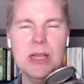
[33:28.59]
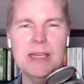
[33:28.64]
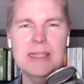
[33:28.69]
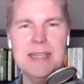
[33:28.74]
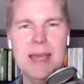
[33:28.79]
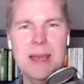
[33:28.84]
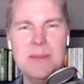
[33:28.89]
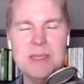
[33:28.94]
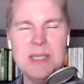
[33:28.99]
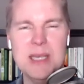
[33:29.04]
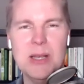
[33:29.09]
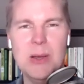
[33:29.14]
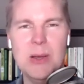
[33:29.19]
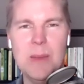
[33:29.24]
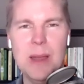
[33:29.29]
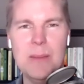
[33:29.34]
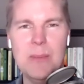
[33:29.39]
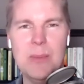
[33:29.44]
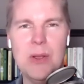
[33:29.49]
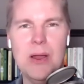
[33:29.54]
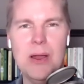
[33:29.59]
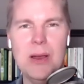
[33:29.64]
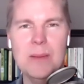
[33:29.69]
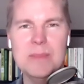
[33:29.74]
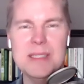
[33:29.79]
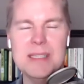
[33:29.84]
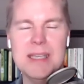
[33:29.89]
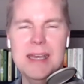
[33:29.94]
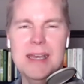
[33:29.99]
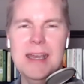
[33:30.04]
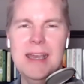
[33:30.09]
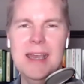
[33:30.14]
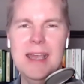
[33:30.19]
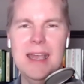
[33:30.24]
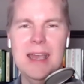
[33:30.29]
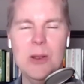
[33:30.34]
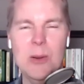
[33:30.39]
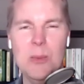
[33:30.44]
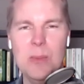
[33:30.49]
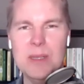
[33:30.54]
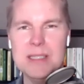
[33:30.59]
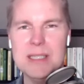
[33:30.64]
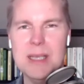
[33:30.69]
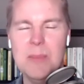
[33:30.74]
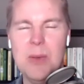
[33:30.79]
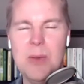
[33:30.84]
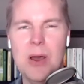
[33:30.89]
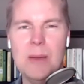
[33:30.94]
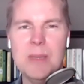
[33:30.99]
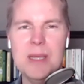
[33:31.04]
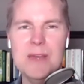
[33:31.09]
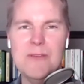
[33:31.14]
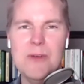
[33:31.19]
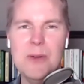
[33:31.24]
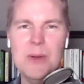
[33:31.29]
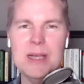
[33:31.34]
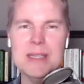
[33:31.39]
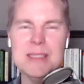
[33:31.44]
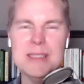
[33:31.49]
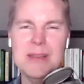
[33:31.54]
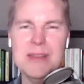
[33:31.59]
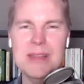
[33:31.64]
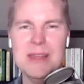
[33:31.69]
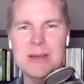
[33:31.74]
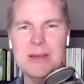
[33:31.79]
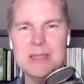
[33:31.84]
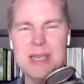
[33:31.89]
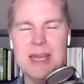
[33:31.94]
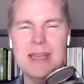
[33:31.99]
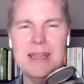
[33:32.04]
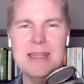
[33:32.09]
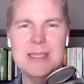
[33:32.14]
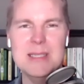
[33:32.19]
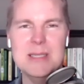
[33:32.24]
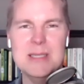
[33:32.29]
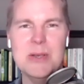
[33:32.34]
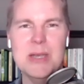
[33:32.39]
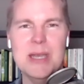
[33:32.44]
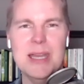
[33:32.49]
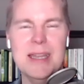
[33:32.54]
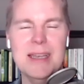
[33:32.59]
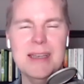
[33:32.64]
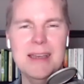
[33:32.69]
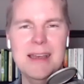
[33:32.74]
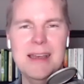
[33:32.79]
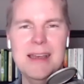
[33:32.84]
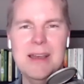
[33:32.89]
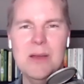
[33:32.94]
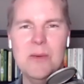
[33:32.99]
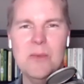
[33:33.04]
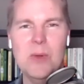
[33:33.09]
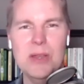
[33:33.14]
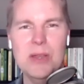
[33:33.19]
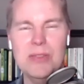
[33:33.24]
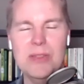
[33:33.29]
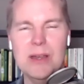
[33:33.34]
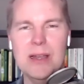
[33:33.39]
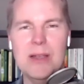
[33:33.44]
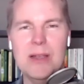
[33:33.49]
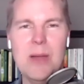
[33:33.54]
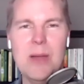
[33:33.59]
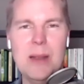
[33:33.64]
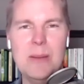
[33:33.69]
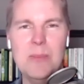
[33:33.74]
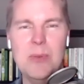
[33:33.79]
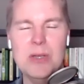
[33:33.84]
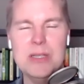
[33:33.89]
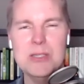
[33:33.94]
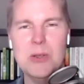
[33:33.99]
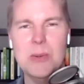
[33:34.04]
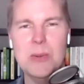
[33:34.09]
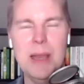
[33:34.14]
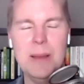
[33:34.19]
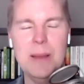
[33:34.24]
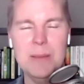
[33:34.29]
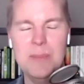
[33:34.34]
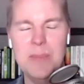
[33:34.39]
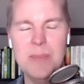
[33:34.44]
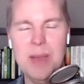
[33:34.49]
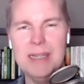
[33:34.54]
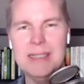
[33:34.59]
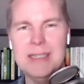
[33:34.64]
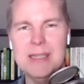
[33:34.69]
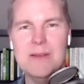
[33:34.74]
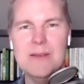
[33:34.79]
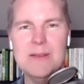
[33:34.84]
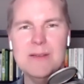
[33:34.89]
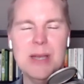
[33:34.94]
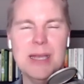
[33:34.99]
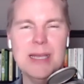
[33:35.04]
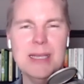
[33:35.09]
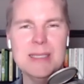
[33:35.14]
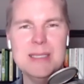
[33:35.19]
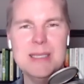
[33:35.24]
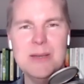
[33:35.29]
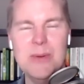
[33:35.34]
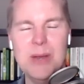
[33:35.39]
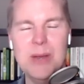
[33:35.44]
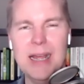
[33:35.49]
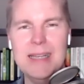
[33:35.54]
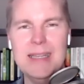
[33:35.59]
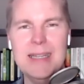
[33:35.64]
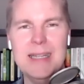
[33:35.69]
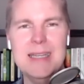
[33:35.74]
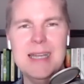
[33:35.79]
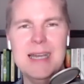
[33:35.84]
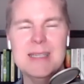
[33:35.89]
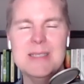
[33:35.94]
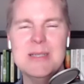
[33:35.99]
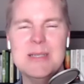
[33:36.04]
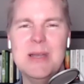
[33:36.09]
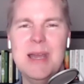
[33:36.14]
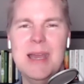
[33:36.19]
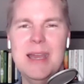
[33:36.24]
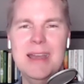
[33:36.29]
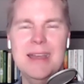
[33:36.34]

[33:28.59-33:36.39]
It types in all my prompts. It opens up OmniFocus on the other side of the screen with the correct perspective, so I can see what I did yesterday.